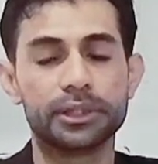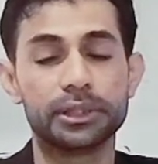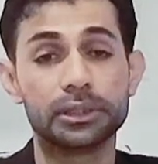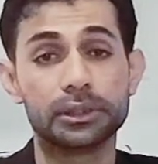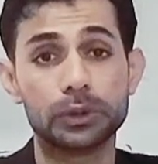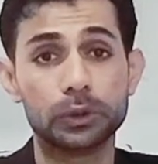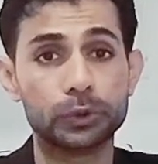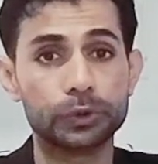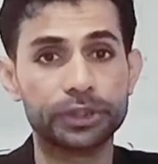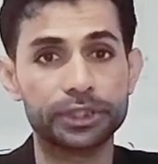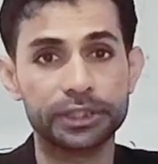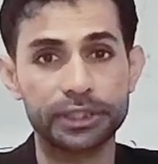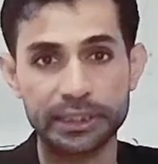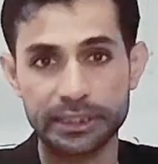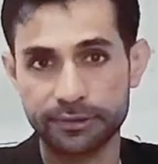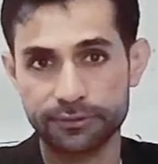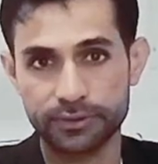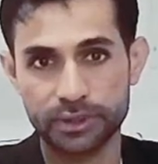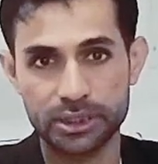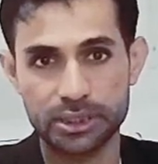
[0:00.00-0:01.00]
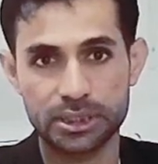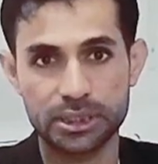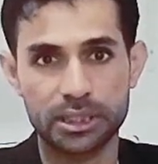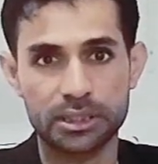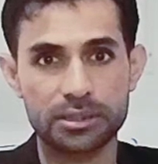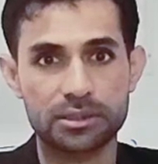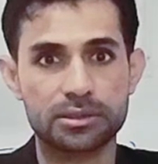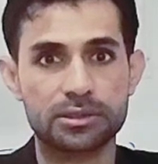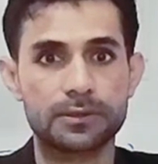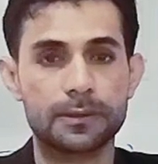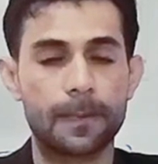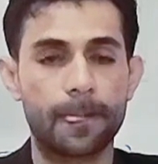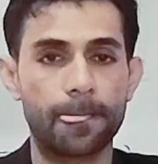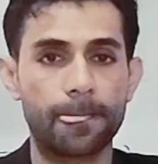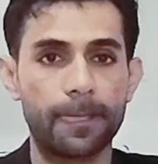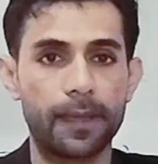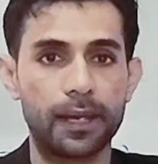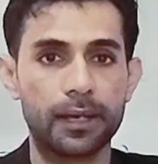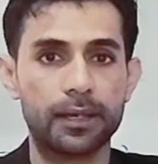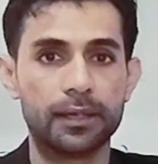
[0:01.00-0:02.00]
including e-visas
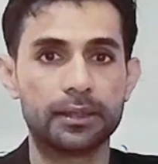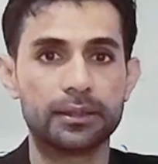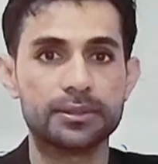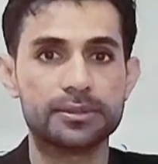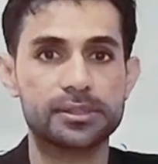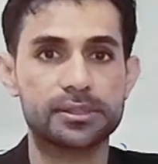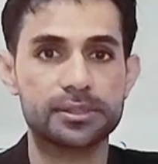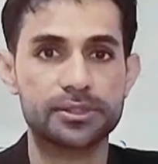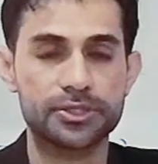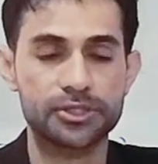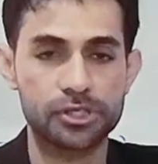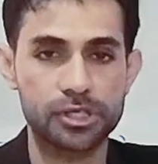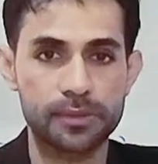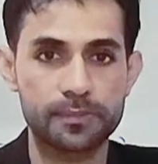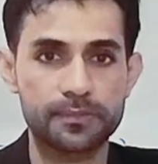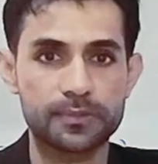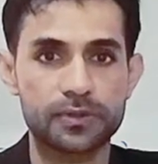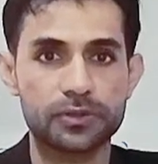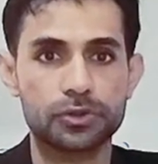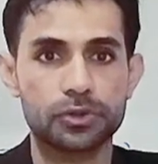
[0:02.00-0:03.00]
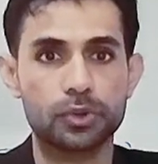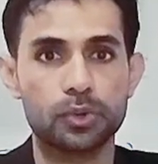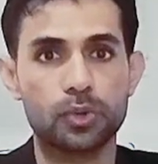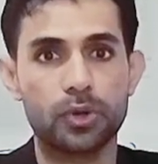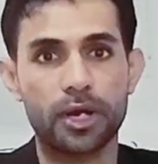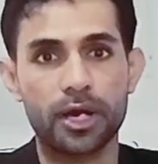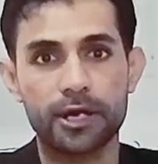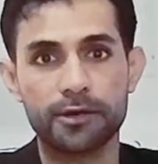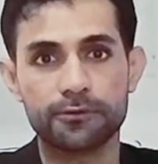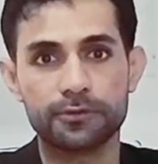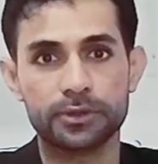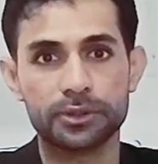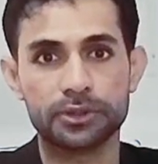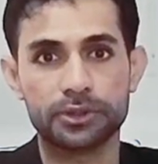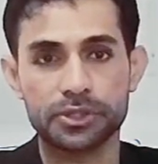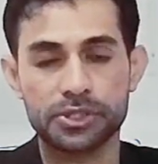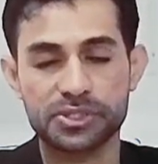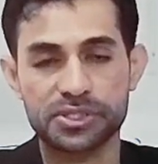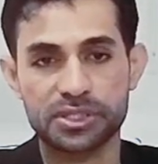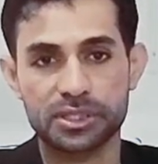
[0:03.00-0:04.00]
and stamps you have
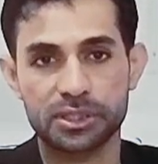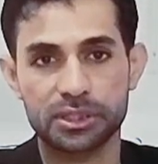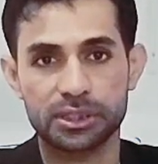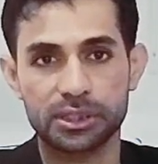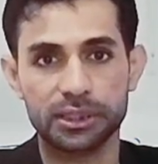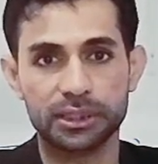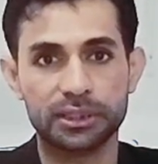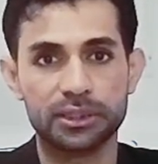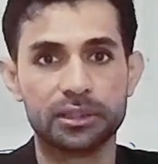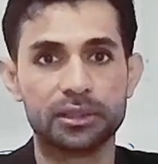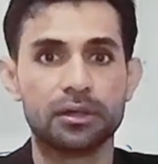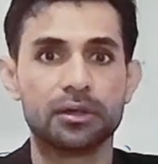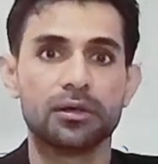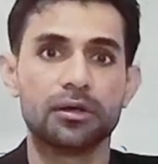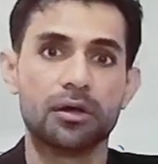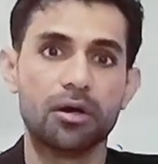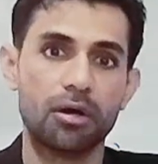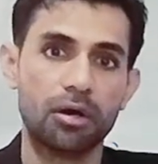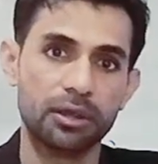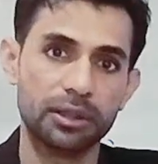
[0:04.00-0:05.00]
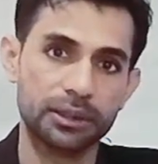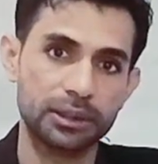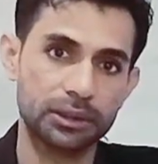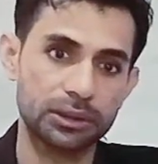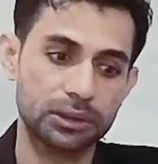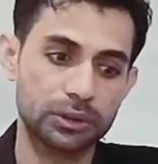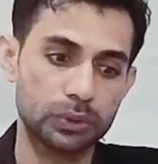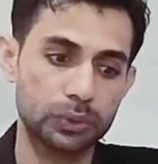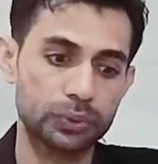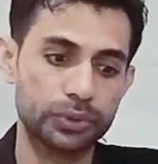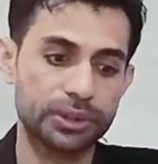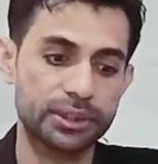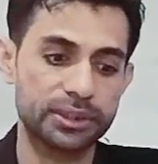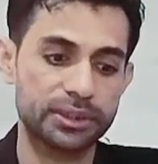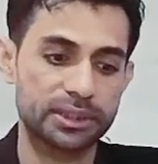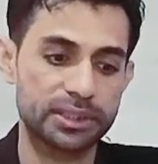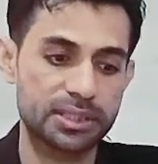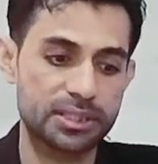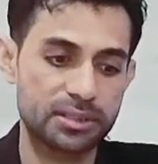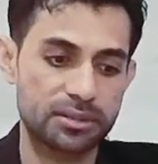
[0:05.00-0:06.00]
recently, all
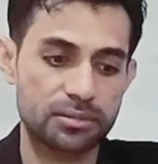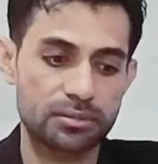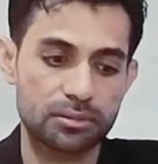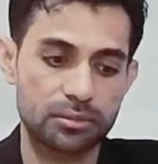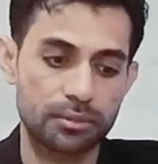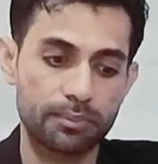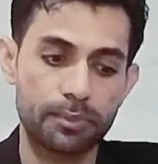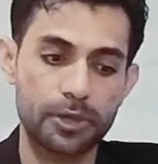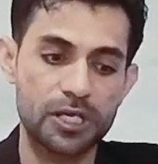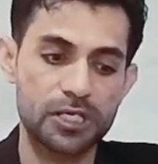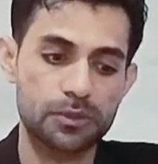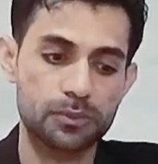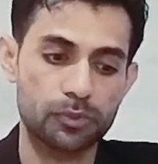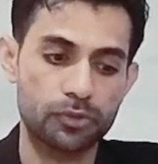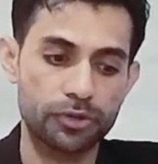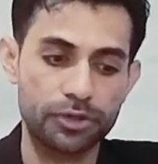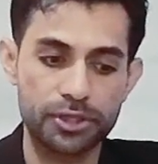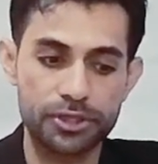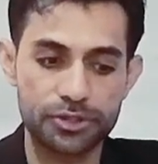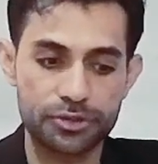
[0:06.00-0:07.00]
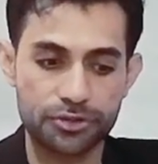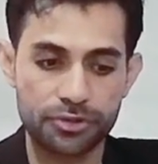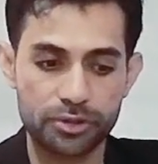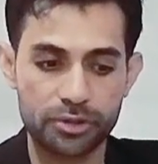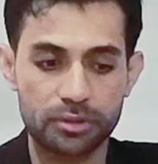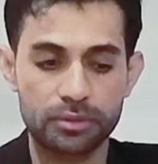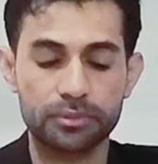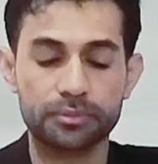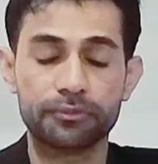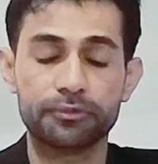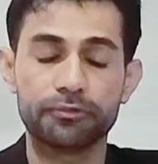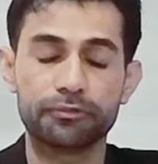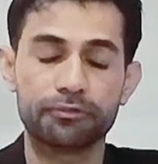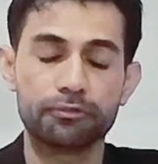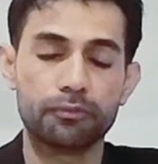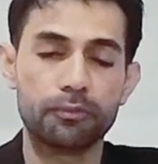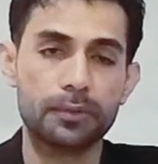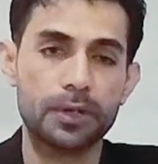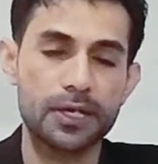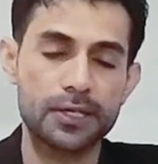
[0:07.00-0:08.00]
including this passport history,
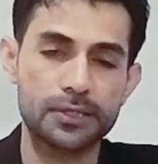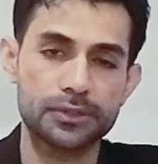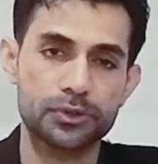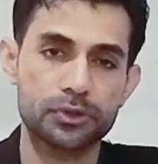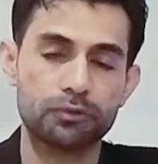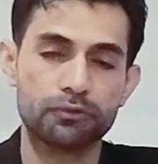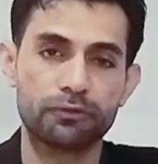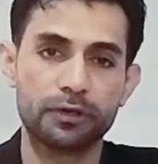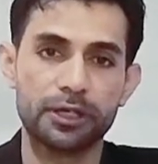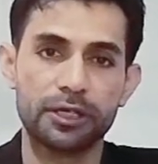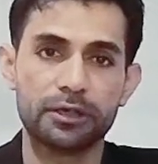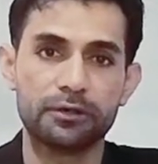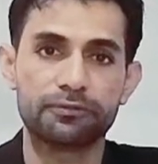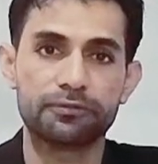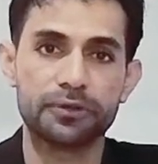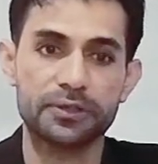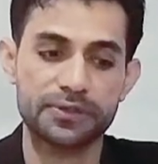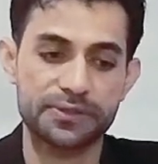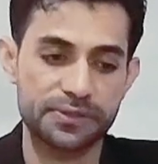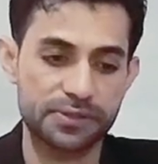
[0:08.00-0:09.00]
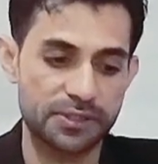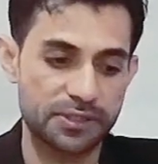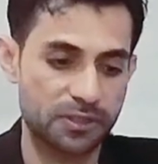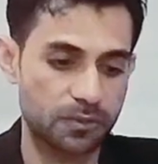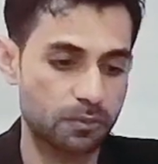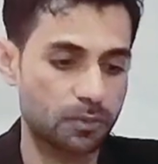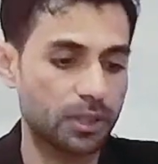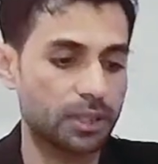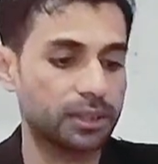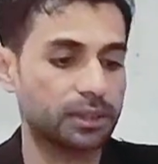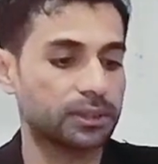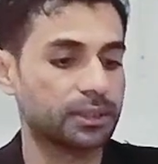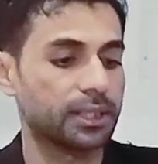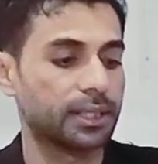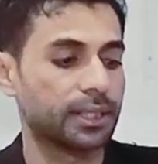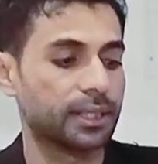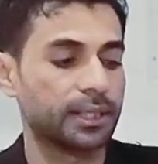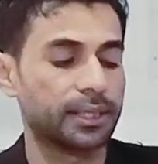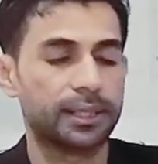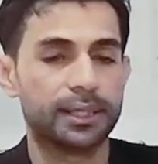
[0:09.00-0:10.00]
also valid for 6 months.
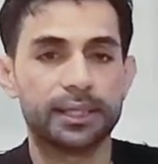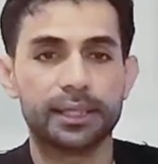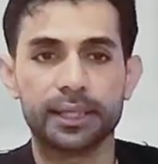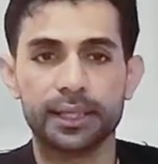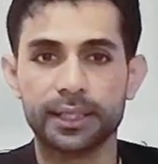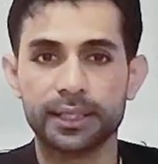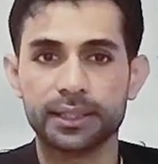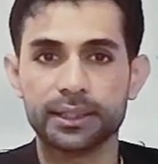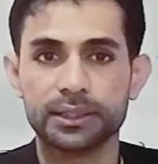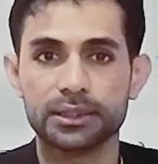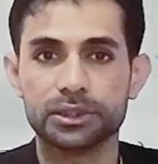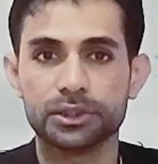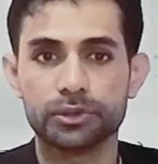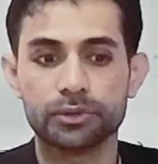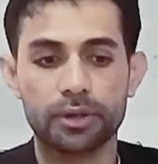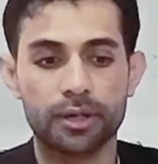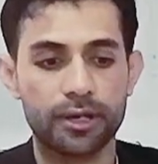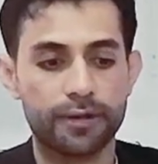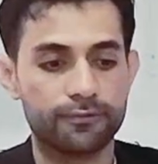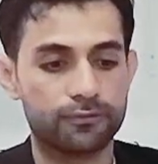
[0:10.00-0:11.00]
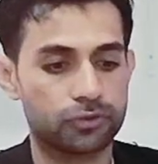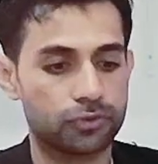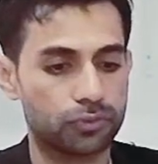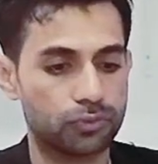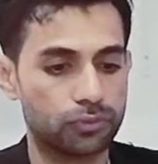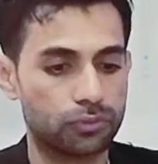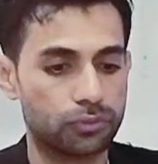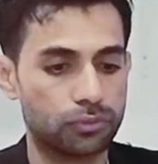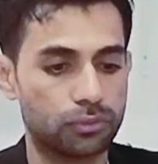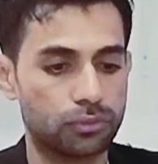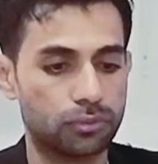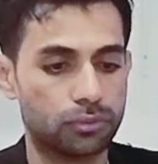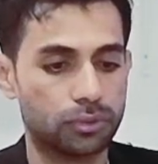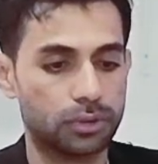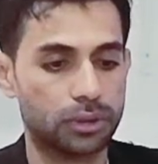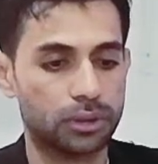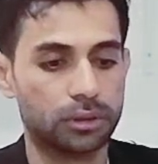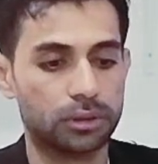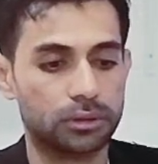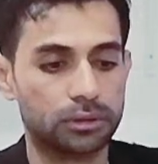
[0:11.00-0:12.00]
And you have
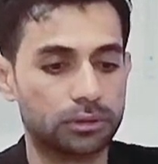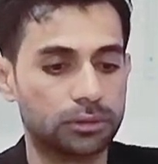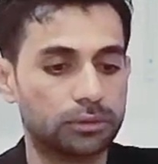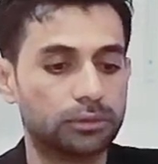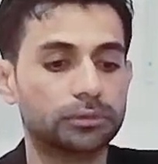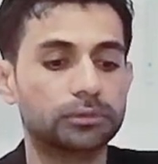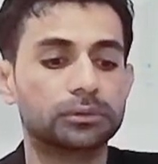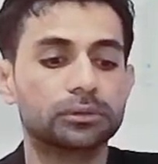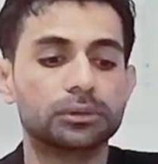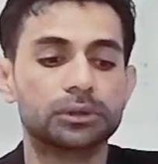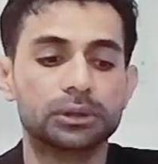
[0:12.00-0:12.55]
to